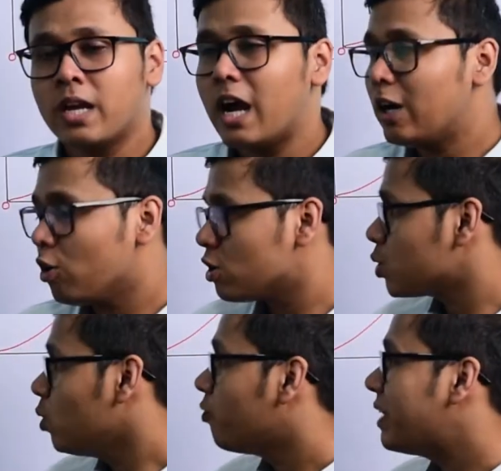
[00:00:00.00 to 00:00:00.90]
and
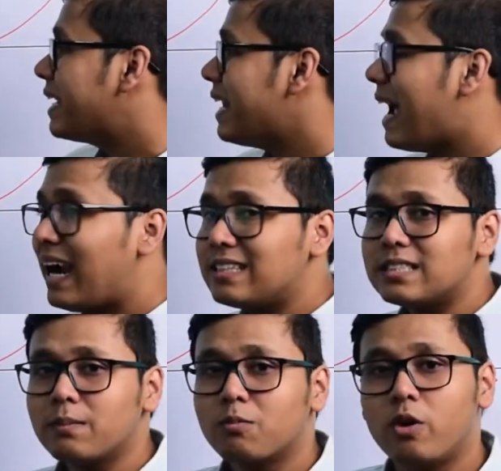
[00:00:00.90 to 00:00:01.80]
also we can add
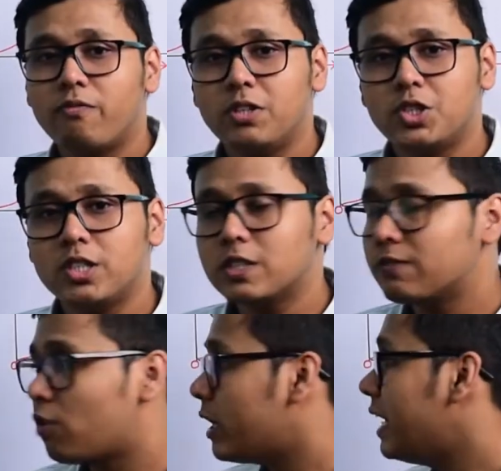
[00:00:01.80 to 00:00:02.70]
some coefficients
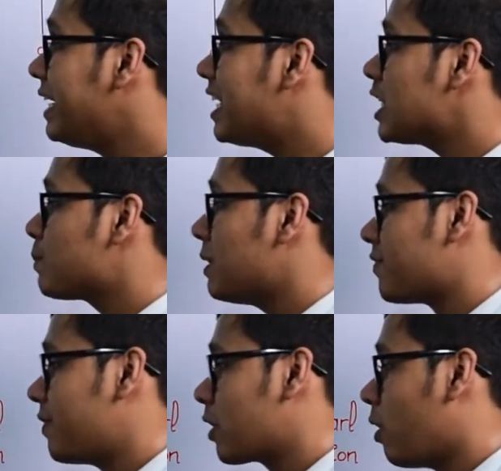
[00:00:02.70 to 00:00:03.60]
for
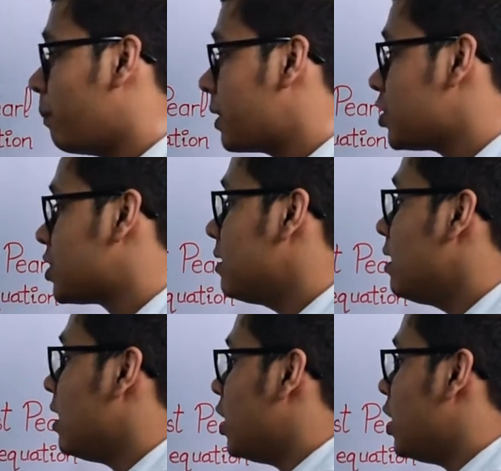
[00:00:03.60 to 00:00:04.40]
interspecific competition